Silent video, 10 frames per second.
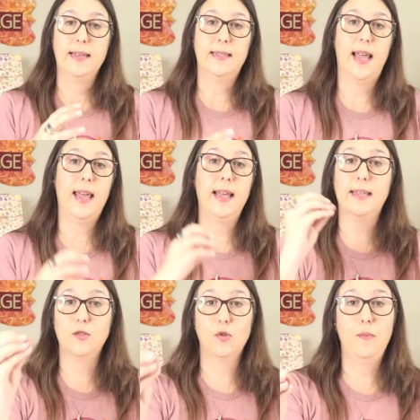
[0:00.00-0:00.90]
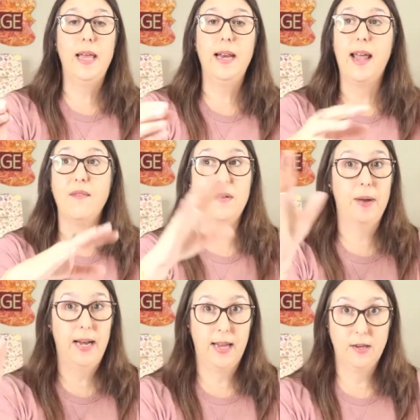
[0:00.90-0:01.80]
say it's a Zoom meeting,
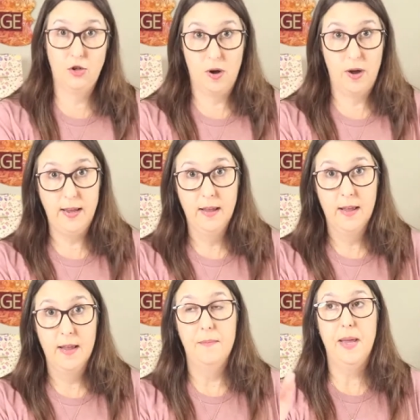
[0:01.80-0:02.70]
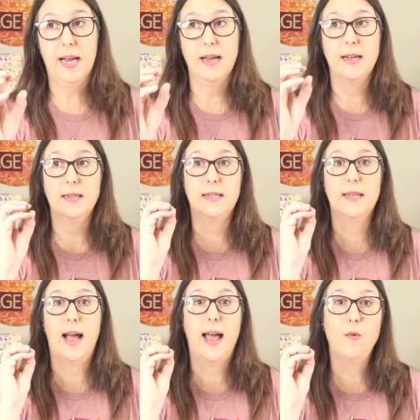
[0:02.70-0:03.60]
everybody can join because
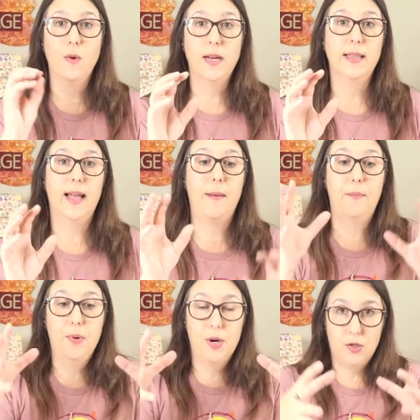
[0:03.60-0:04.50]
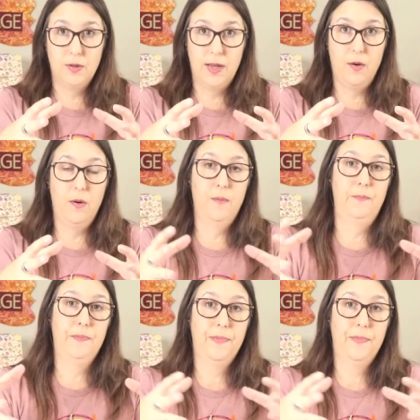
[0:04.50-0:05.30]
I want a personal